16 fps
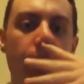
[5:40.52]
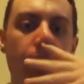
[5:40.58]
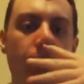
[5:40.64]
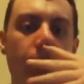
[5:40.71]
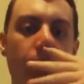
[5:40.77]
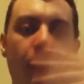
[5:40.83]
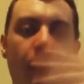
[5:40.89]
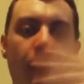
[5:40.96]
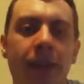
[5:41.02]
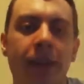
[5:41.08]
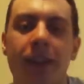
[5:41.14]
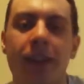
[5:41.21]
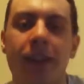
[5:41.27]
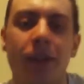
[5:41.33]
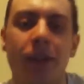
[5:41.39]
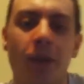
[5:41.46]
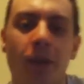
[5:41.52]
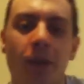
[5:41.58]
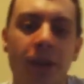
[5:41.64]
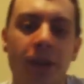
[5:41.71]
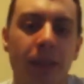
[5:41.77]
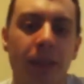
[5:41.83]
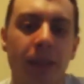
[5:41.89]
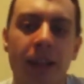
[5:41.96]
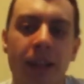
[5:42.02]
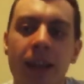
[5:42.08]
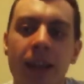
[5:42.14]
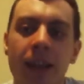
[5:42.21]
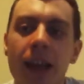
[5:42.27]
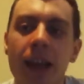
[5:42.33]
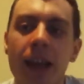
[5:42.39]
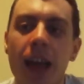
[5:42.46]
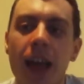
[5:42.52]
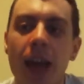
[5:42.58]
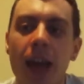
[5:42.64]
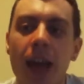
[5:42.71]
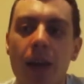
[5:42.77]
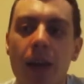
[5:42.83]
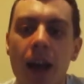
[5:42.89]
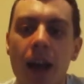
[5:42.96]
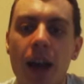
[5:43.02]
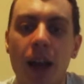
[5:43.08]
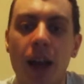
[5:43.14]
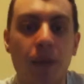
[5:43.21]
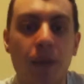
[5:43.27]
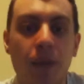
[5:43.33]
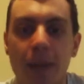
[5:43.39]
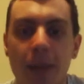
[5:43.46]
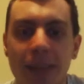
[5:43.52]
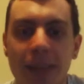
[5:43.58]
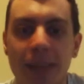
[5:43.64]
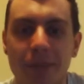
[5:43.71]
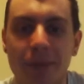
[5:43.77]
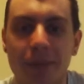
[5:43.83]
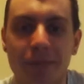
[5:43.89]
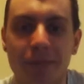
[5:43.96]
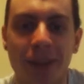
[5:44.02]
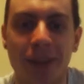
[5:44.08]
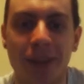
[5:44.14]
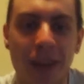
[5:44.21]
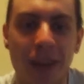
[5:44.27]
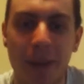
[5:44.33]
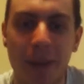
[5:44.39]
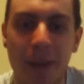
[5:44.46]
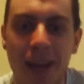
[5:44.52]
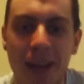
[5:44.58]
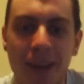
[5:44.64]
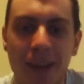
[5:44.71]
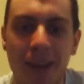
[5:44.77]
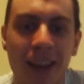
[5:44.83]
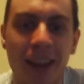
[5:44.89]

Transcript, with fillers: not better, that's the wrong word completely. I love my placement. Cut that bit out.